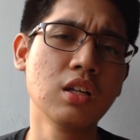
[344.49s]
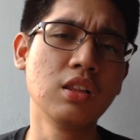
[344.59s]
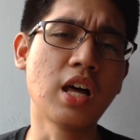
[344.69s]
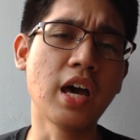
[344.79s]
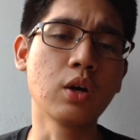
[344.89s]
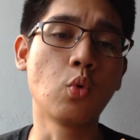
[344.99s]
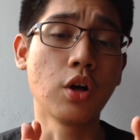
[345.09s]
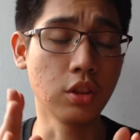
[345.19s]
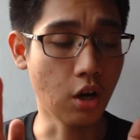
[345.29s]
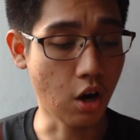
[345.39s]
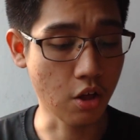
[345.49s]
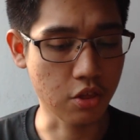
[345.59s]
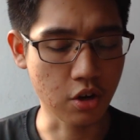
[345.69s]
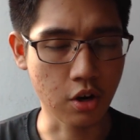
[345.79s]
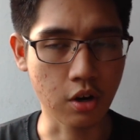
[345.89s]
like what
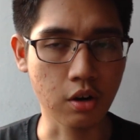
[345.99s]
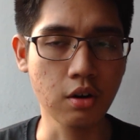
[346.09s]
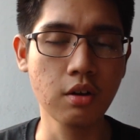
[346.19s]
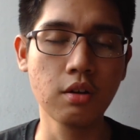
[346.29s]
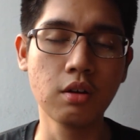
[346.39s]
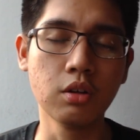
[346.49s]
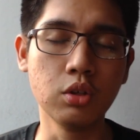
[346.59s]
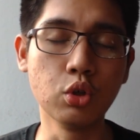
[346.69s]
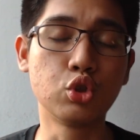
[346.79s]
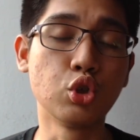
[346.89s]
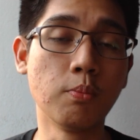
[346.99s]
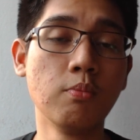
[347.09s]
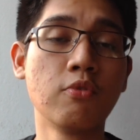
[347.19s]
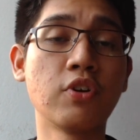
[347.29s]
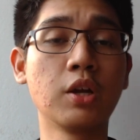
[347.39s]
other YouTube
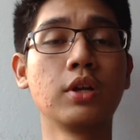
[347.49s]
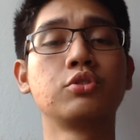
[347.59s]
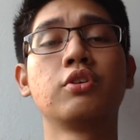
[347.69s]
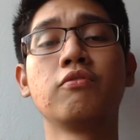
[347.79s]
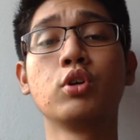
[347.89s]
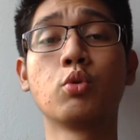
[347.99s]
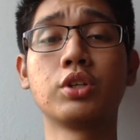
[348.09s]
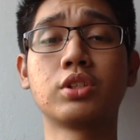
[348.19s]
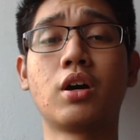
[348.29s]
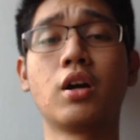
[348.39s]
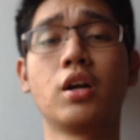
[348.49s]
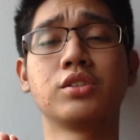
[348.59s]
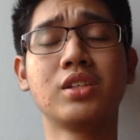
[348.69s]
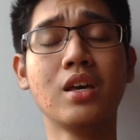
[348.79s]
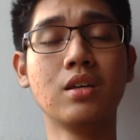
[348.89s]
fragrance reviewers are
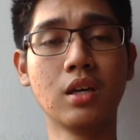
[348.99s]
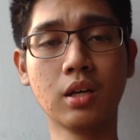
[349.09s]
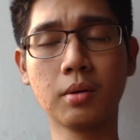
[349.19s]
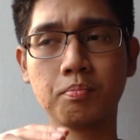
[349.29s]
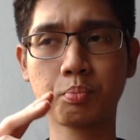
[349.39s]
saying.